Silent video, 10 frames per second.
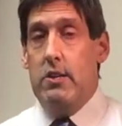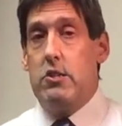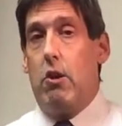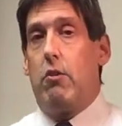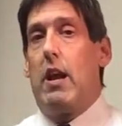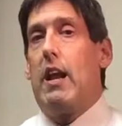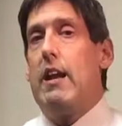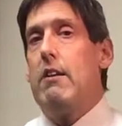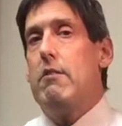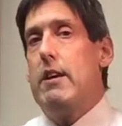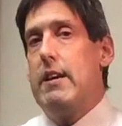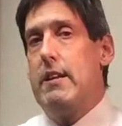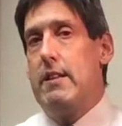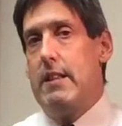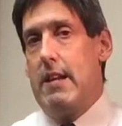So
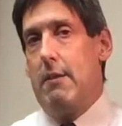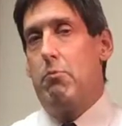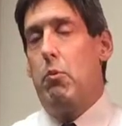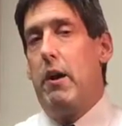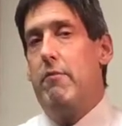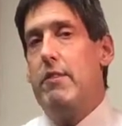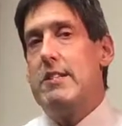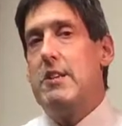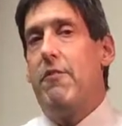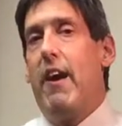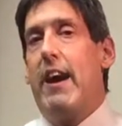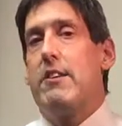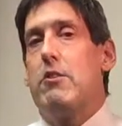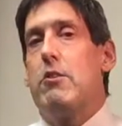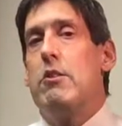clearly, the number one risk
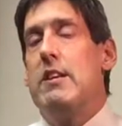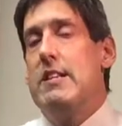factor